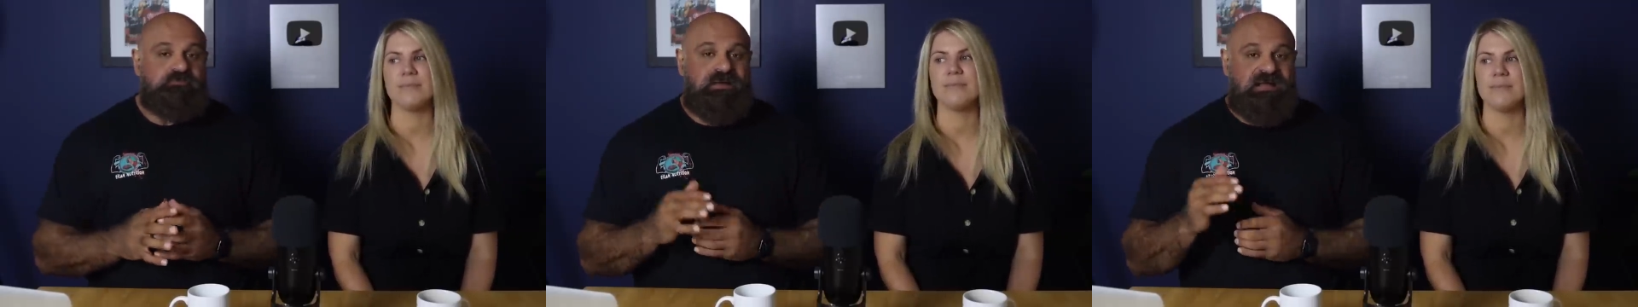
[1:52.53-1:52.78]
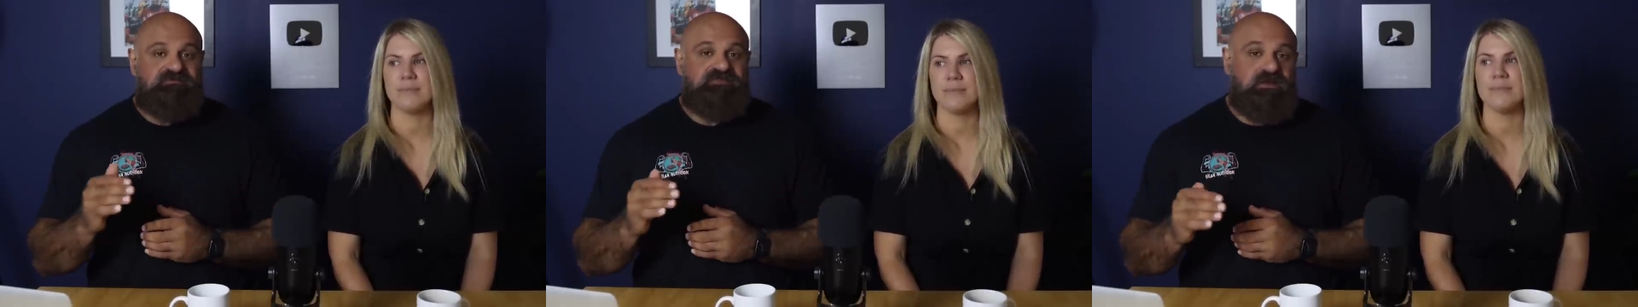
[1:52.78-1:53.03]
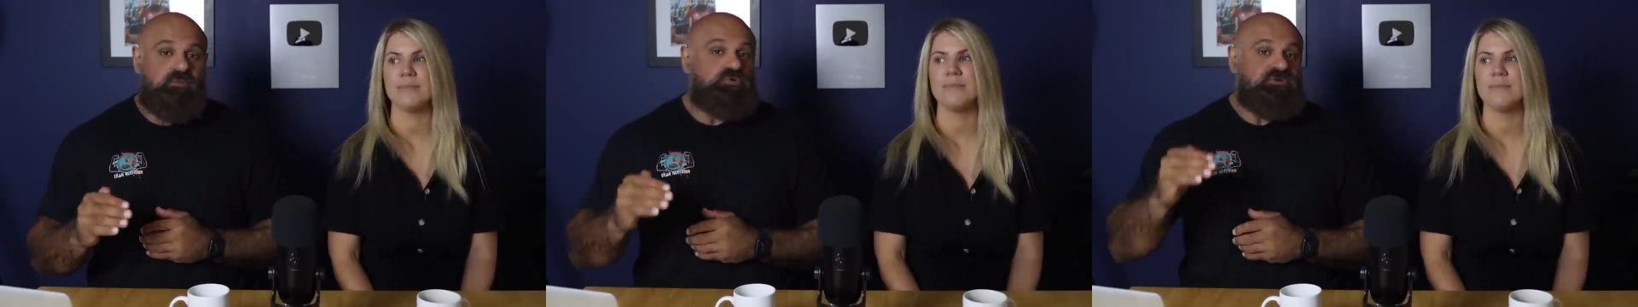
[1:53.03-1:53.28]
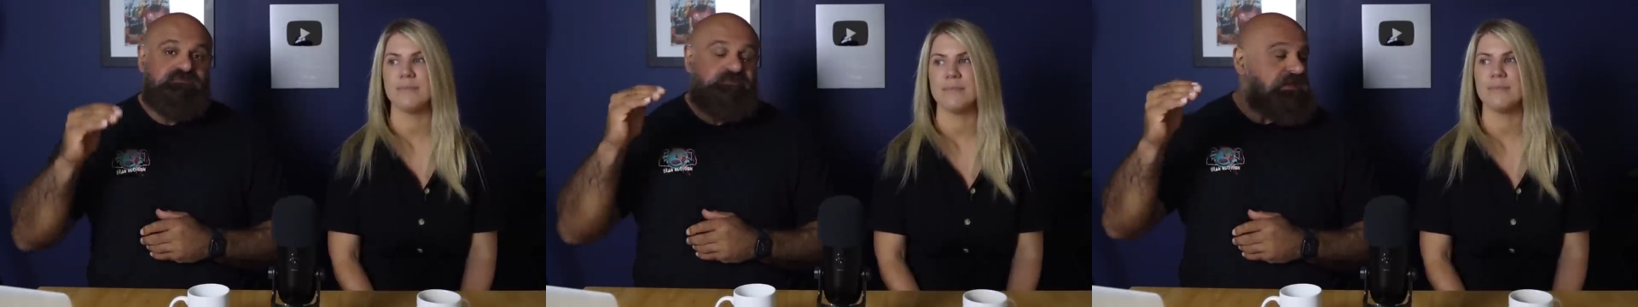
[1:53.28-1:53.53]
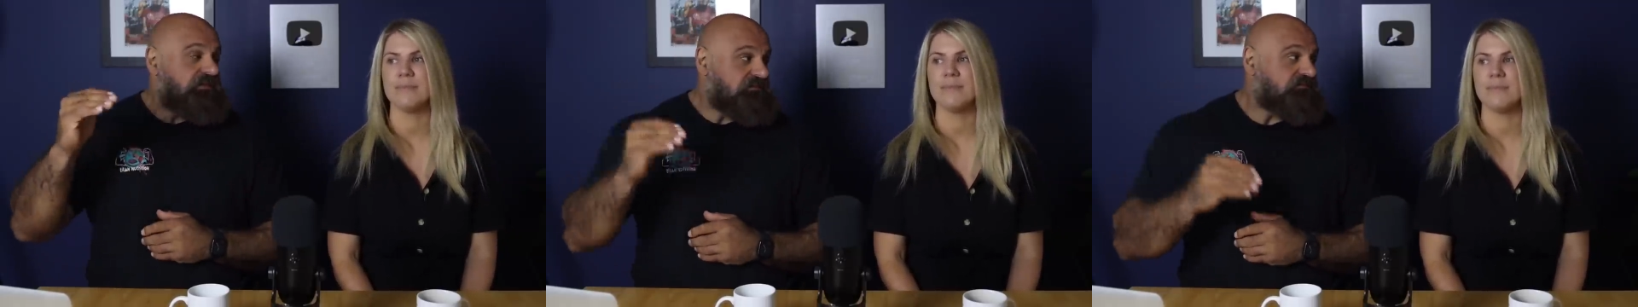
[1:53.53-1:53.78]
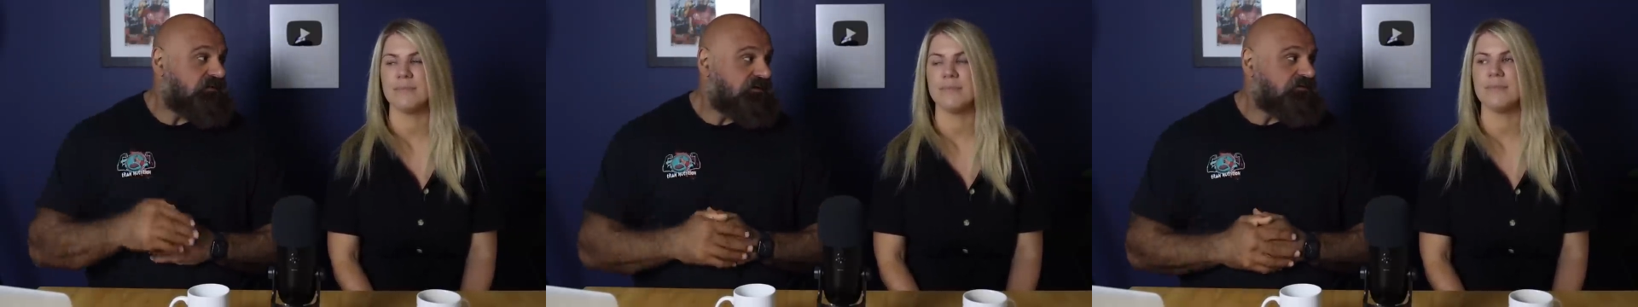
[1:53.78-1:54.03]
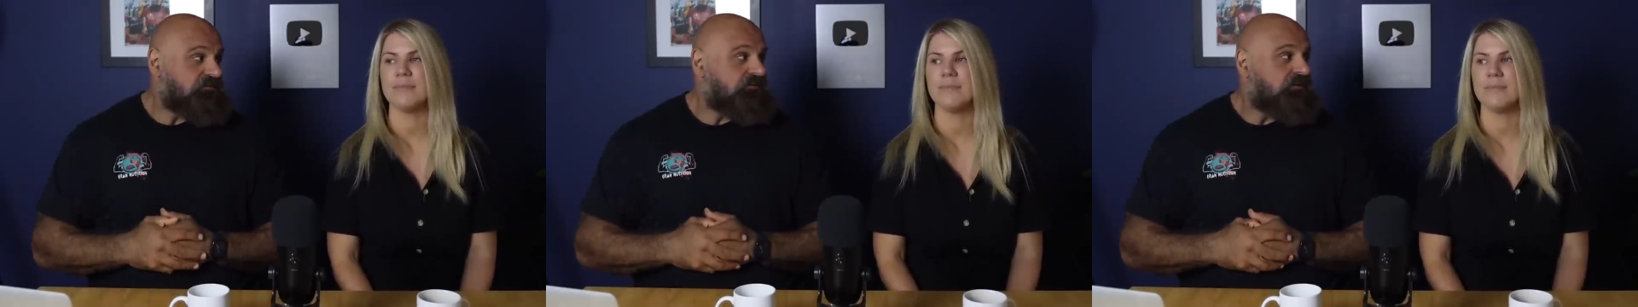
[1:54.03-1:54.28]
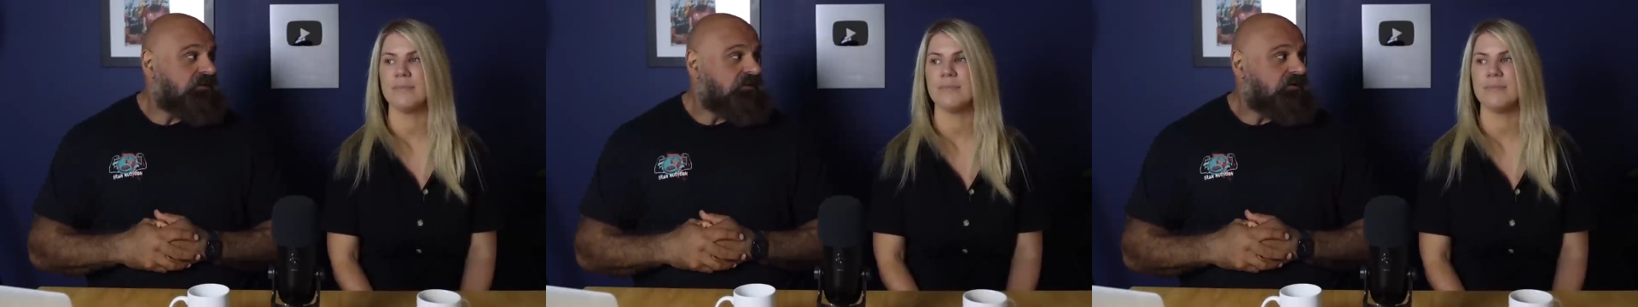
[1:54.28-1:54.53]
Speaker 1: Pavlo would have made the final
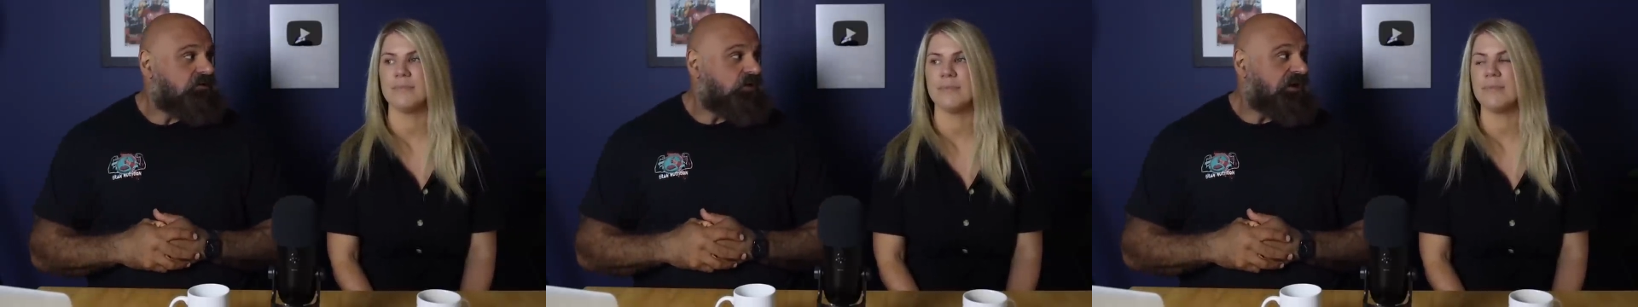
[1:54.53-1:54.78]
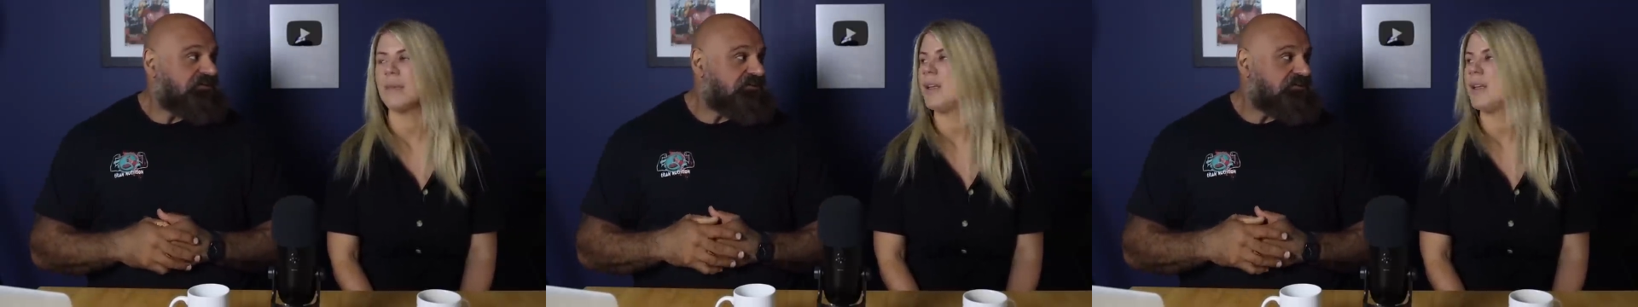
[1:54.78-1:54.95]
or had